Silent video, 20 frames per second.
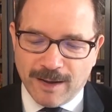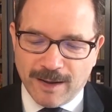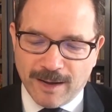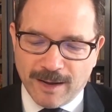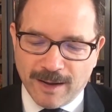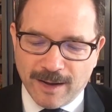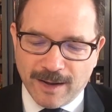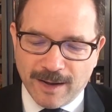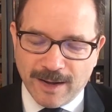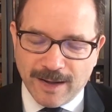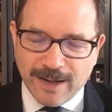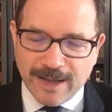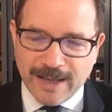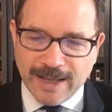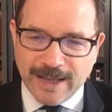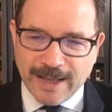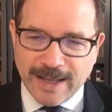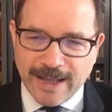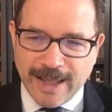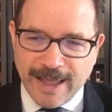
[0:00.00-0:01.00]
Uh,
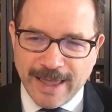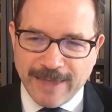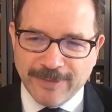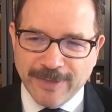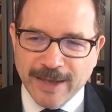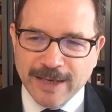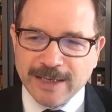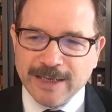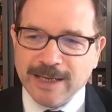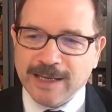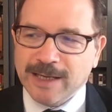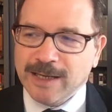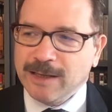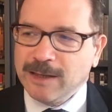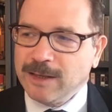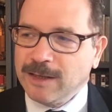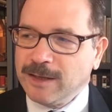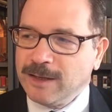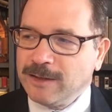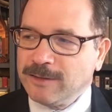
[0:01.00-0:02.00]
and then
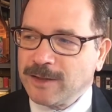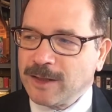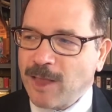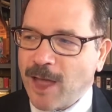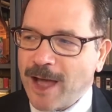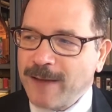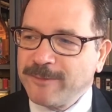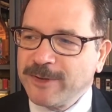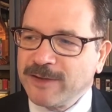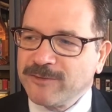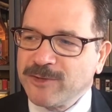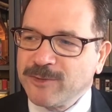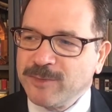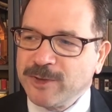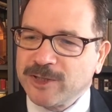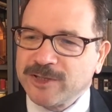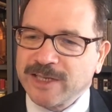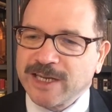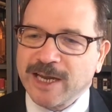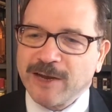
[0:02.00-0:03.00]
he, in the lobby of the
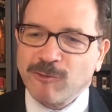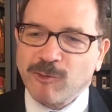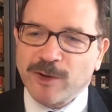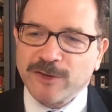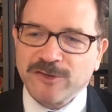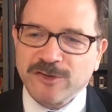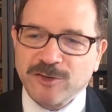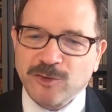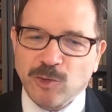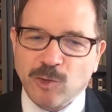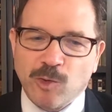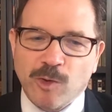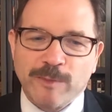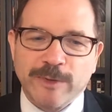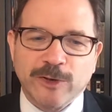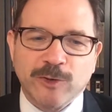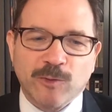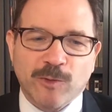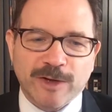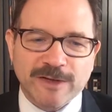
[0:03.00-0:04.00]
building, he runs into a
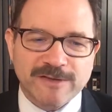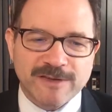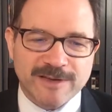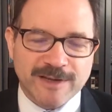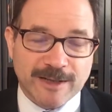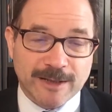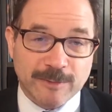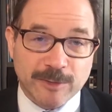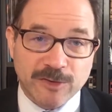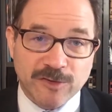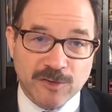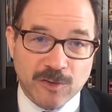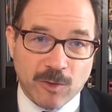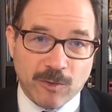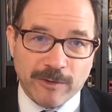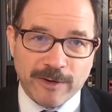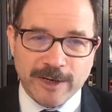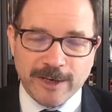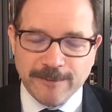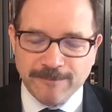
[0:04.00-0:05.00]
woman who wants to tell him a
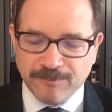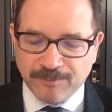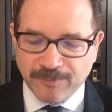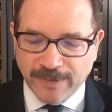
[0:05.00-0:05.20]
story.